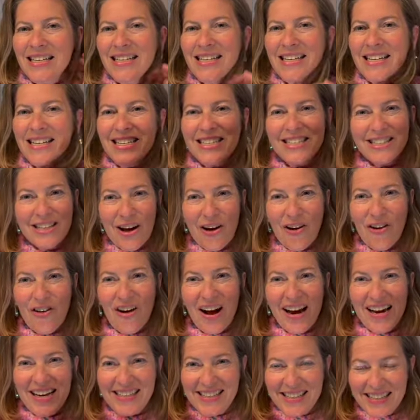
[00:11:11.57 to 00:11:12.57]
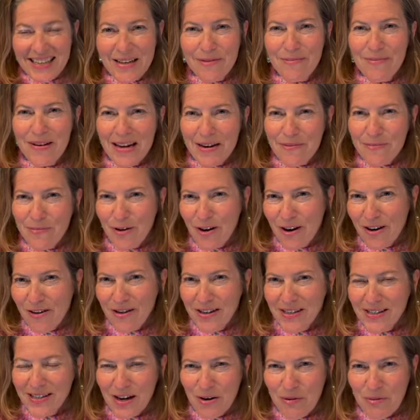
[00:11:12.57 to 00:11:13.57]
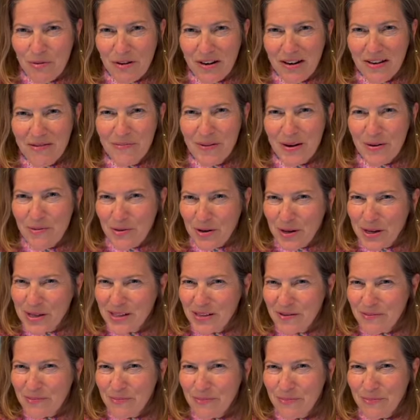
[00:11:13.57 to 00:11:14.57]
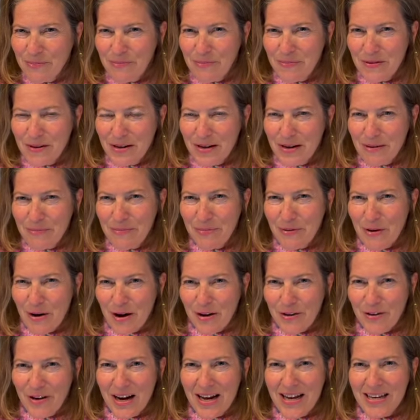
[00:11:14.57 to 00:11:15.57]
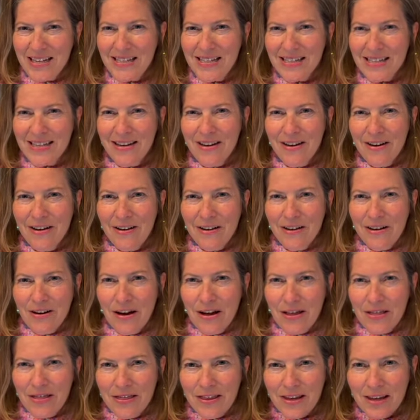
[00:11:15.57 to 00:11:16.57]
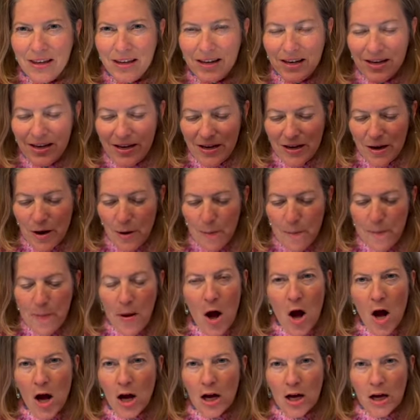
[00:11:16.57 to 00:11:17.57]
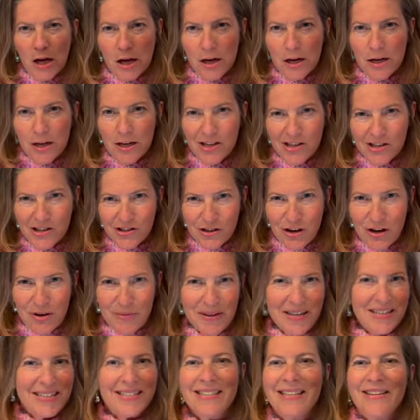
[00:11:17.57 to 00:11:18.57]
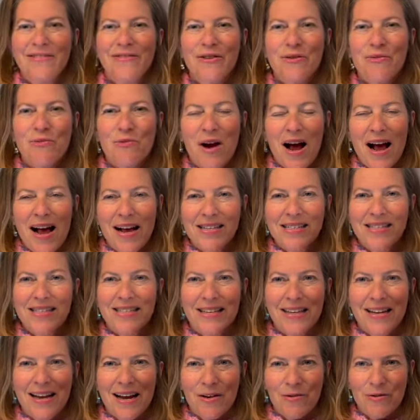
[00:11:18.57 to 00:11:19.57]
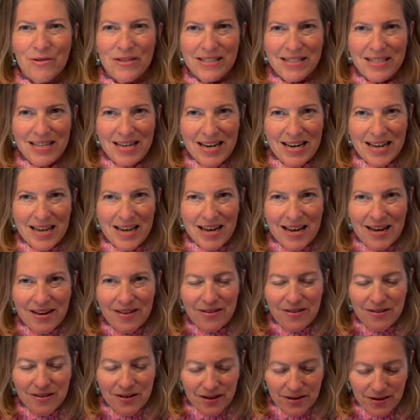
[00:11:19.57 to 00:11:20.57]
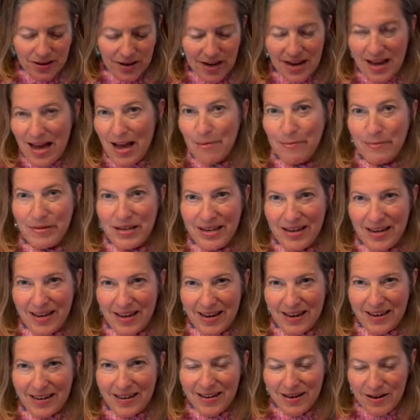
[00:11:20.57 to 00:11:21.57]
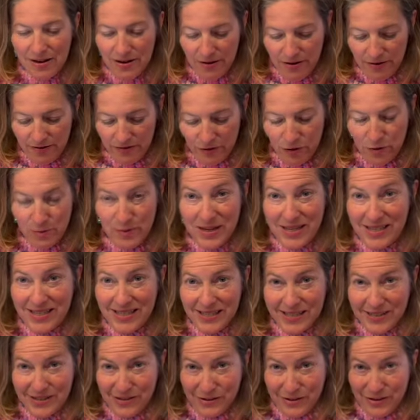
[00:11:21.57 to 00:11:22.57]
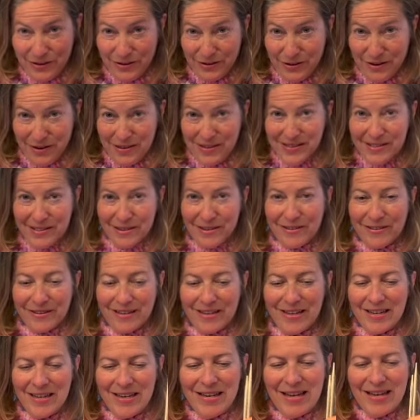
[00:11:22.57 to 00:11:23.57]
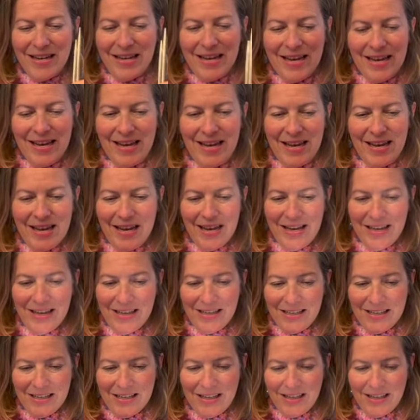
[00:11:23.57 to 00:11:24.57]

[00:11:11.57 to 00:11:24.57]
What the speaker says: So I did make progress on one of my works in progress, the Ponga shawl by Stephen West that I am knitting for my sister-in-law Zari, and